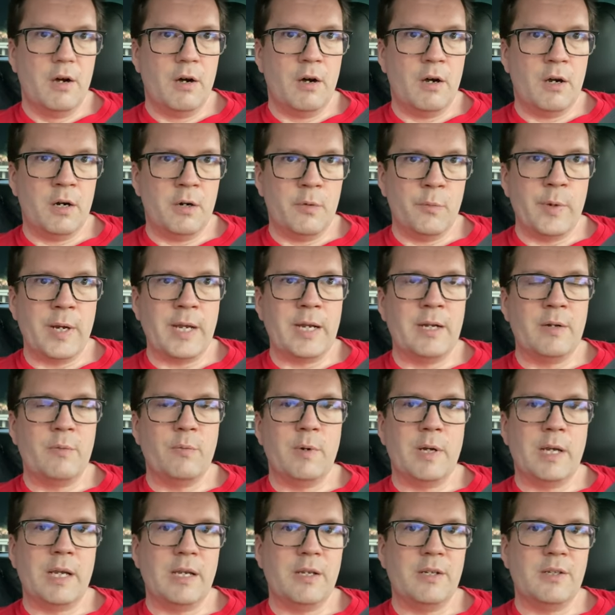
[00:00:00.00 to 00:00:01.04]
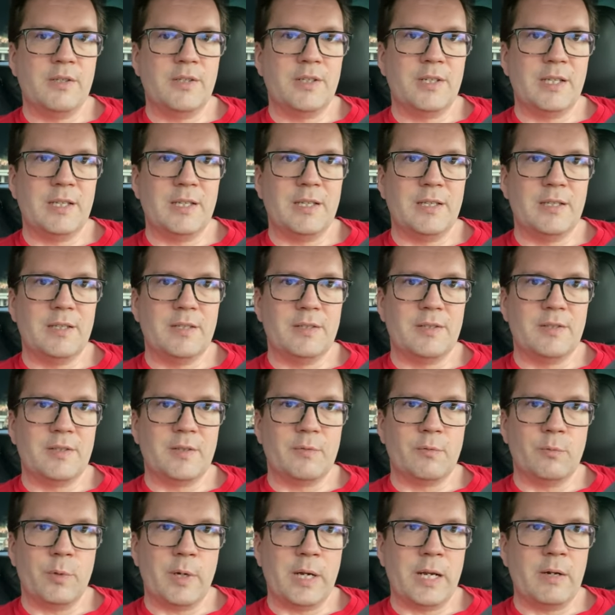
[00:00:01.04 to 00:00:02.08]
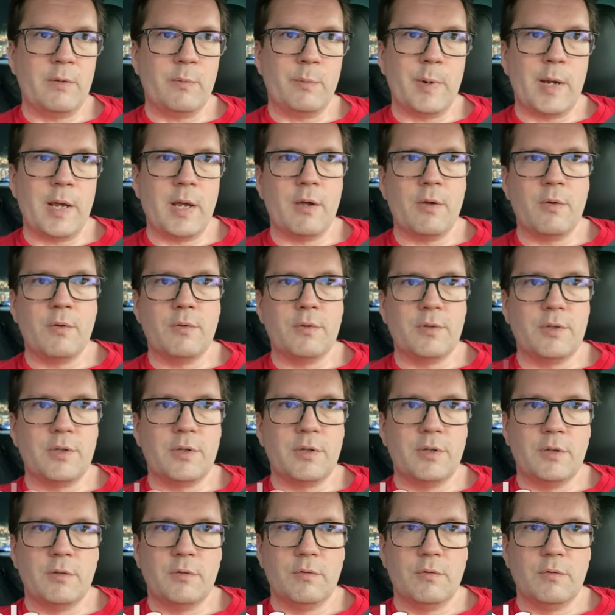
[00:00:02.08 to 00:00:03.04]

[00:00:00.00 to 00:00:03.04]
our rated range is right around